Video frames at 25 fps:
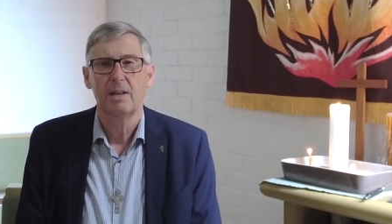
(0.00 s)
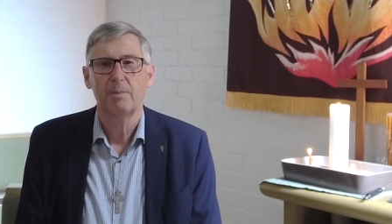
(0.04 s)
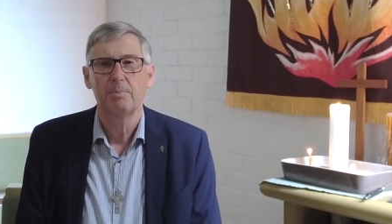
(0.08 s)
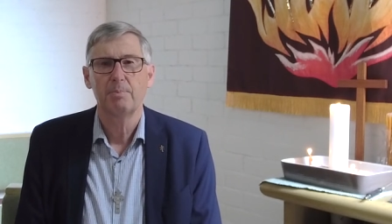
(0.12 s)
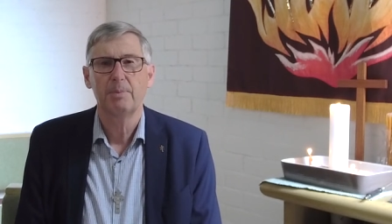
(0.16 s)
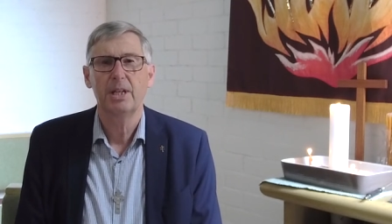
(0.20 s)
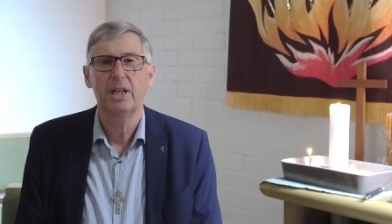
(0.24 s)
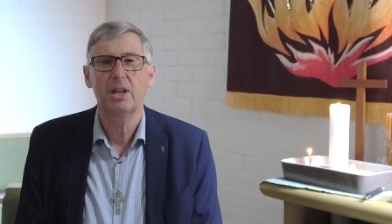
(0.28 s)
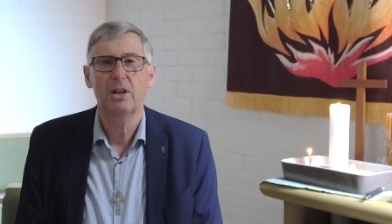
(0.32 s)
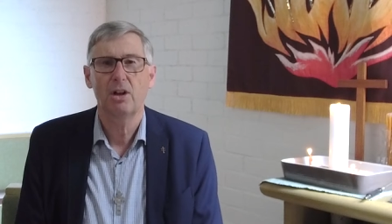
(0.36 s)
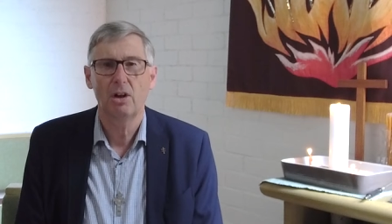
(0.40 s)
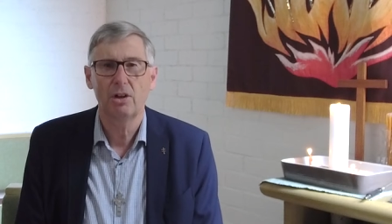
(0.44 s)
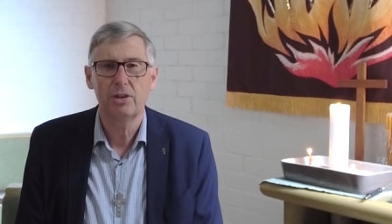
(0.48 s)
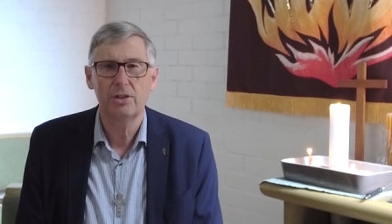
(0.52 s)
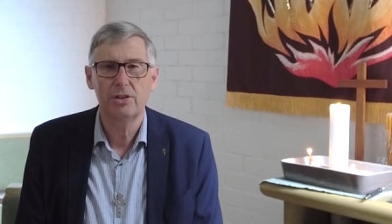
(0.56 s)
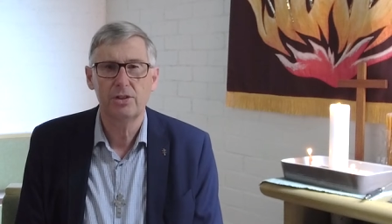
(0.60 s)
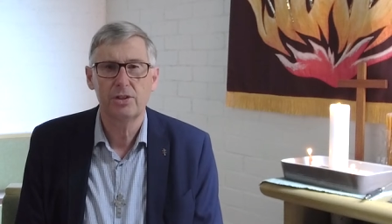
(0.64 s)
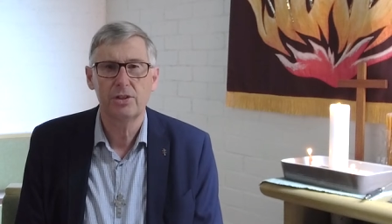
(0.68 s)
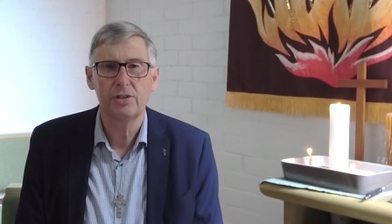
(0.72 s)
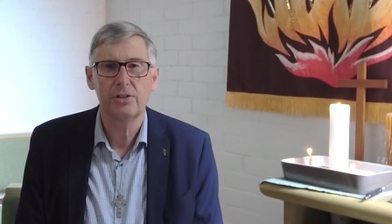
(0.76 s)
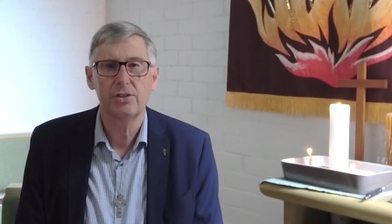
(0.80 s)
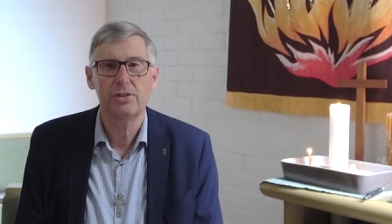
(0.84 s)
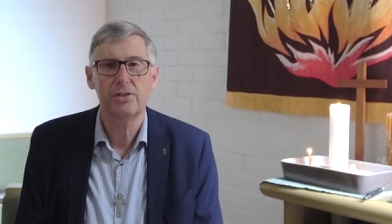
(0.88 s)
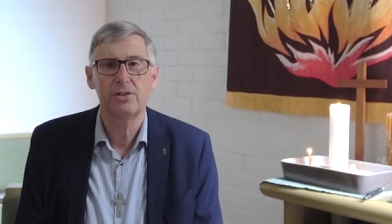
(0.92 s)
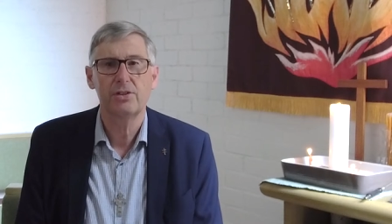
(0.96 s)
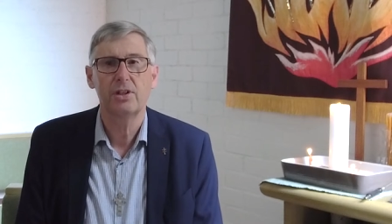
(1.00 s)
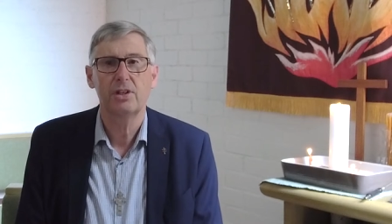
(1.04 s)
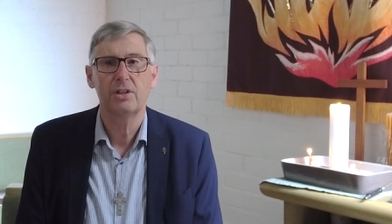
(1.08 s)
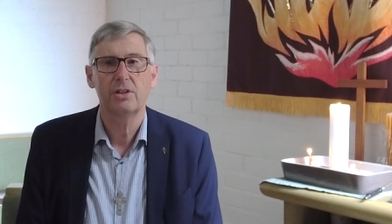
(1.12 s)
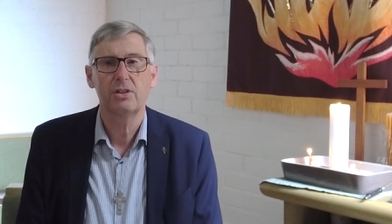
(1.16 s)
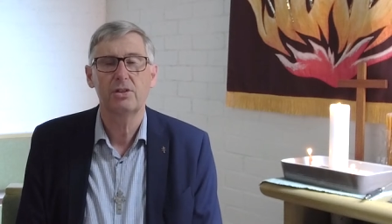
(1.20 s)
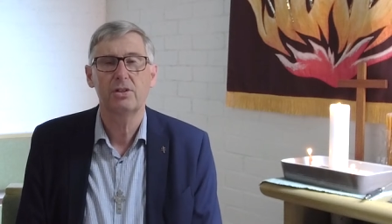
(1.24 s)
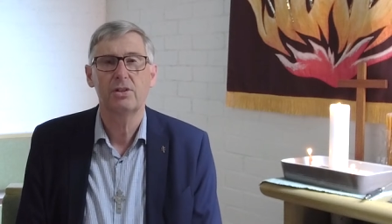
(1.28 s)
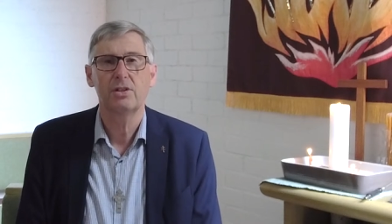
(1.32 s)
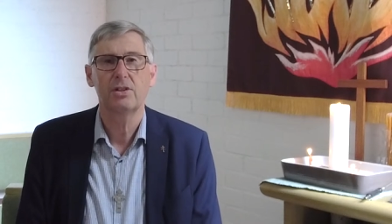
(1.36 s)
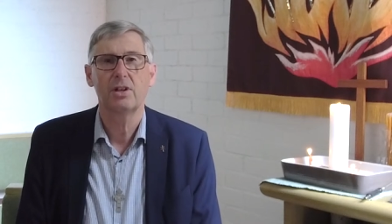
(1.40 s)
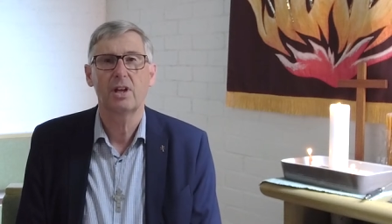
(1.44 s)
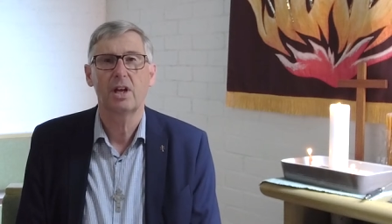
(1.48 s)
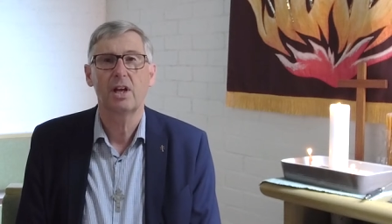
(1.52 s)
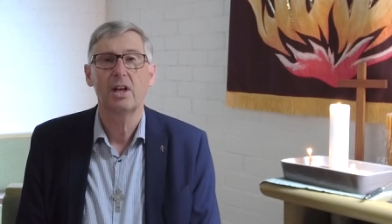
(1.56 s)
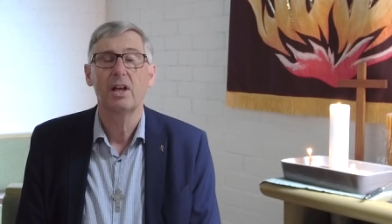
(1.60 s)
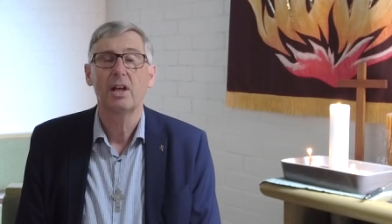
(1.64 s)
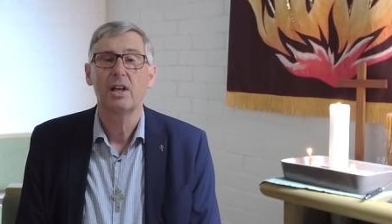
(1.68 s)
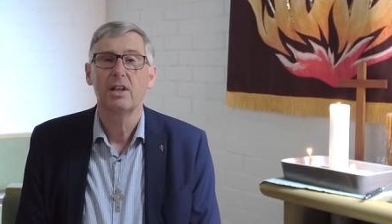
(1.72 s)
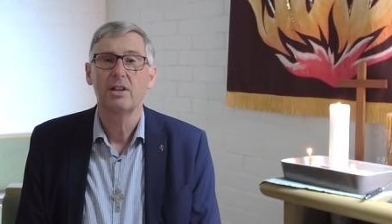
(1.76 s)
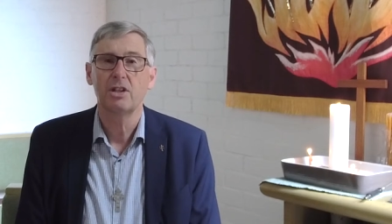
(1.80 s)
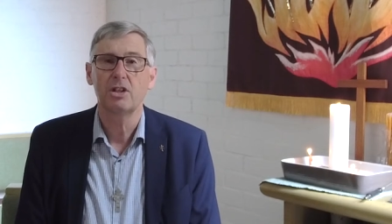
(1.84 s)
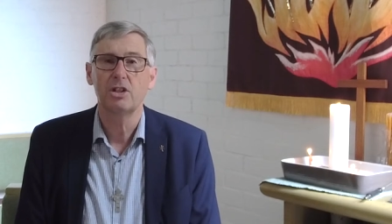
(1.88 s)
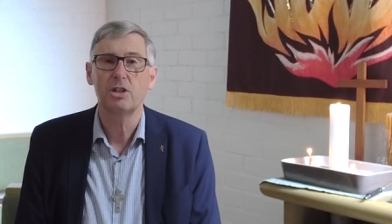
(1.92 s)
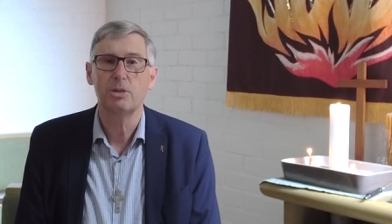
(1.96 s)
Be conscious that
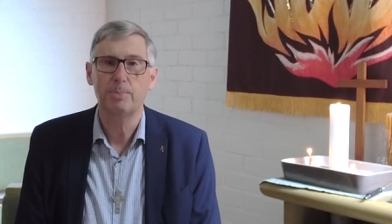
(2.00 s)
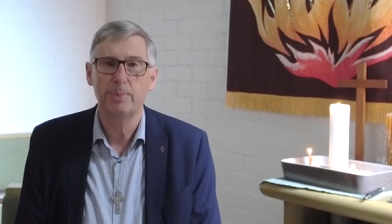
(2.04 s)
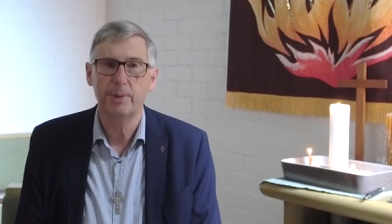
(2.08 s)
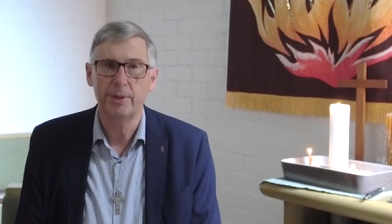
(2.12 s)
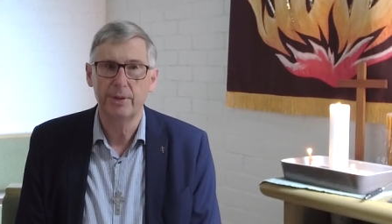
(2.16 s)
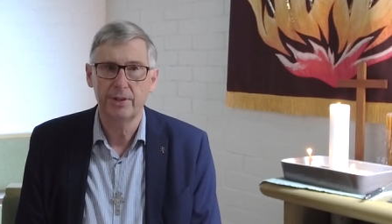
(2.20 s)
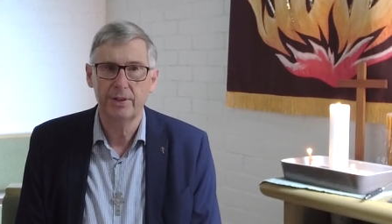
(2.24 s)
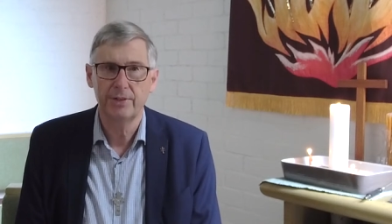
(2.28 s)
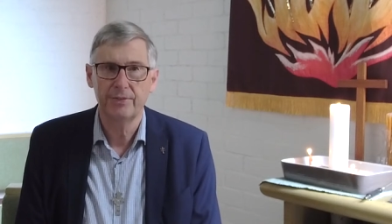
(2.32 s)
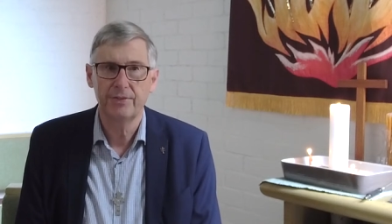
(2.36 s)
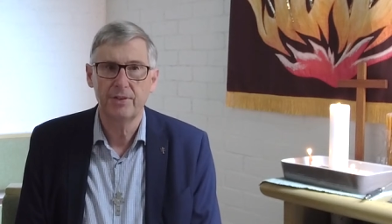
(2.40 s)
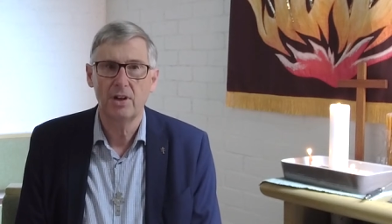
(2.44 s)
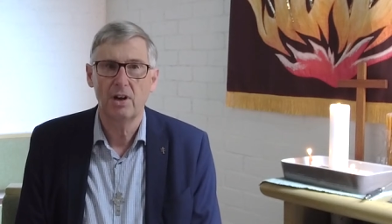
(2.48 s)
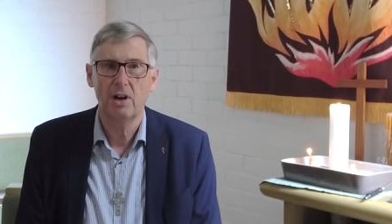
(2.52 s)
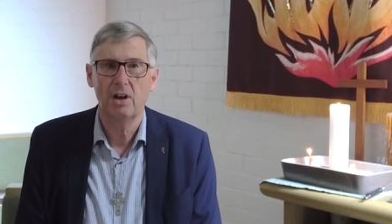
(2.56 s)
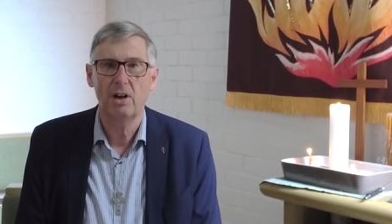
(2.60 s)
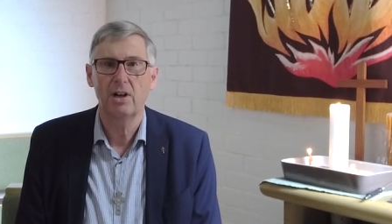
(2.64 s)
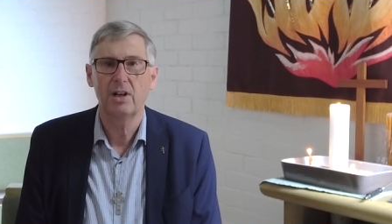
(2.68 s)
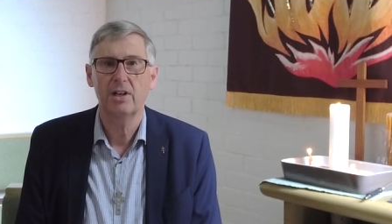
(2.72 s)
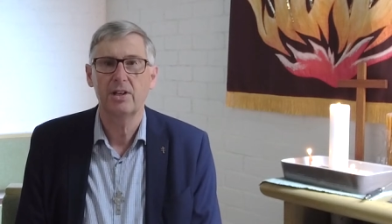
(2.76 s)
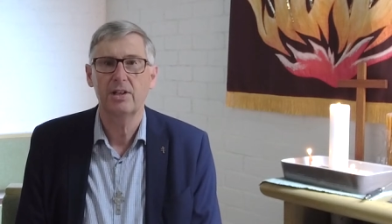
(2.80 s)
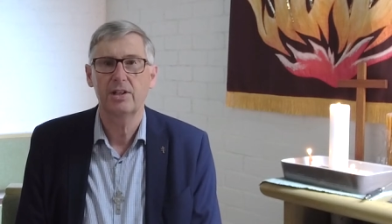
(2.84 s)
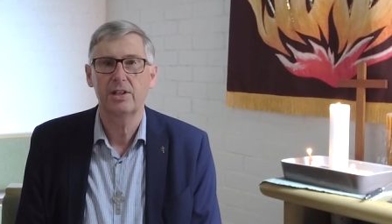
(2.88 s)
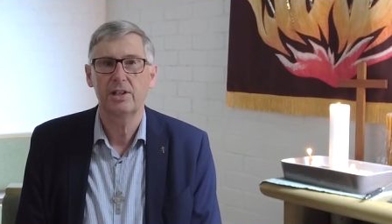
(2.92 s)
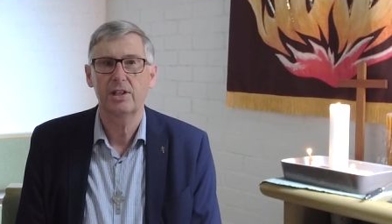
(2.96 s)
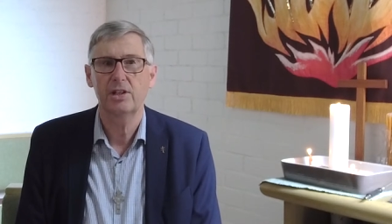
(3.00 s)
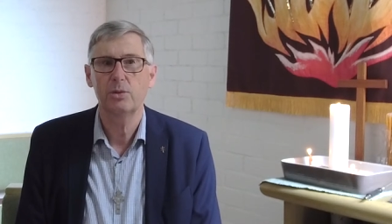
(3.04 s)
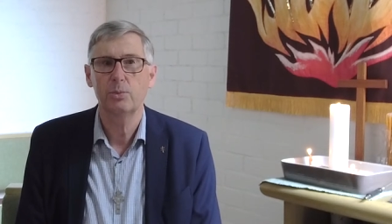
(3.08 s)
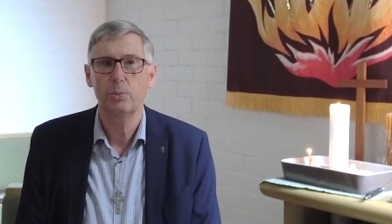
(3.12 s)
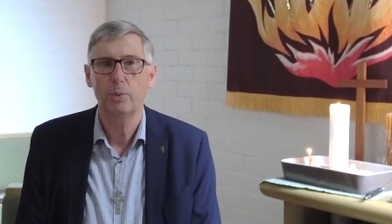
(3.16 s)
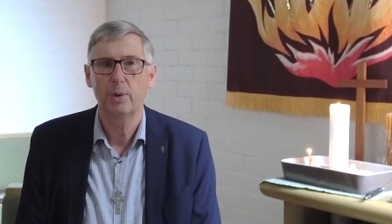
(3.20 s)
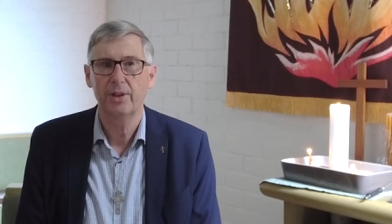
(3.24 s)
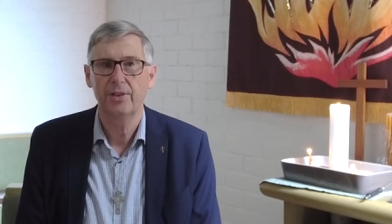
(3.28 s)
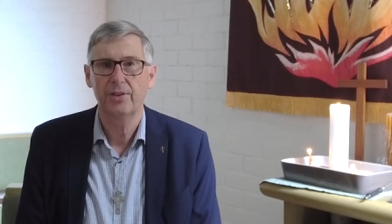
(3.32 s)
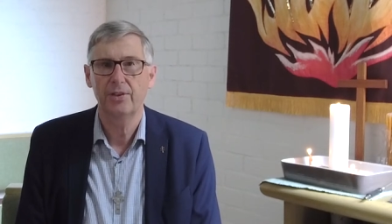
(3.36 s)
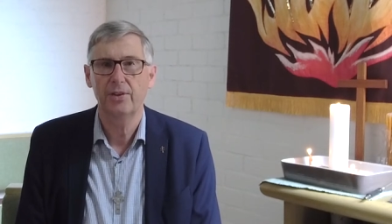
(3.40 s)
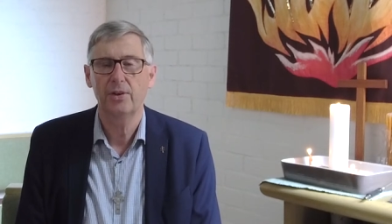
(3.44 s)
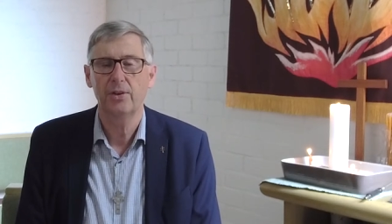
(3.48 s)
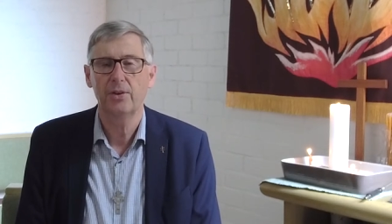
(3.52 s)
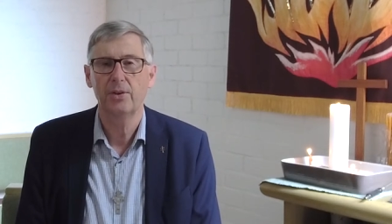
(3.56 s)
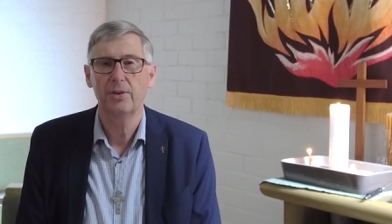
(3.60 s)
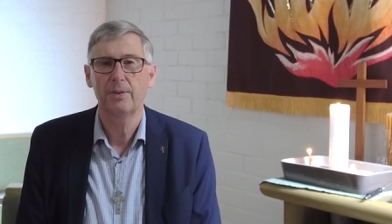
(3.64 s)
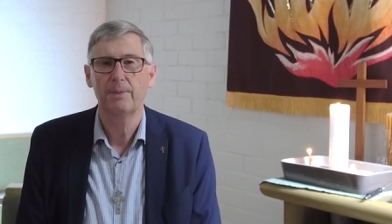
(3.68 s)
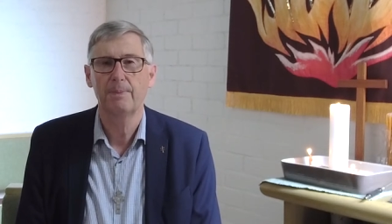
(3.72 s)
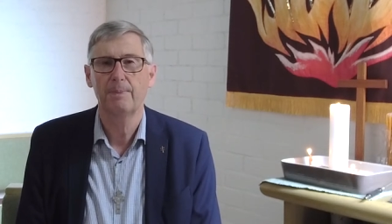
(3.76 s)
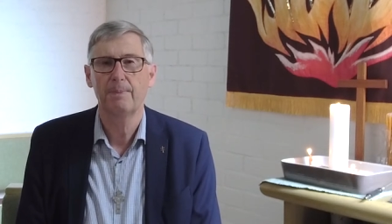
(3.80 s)
the Spirit of God is with you,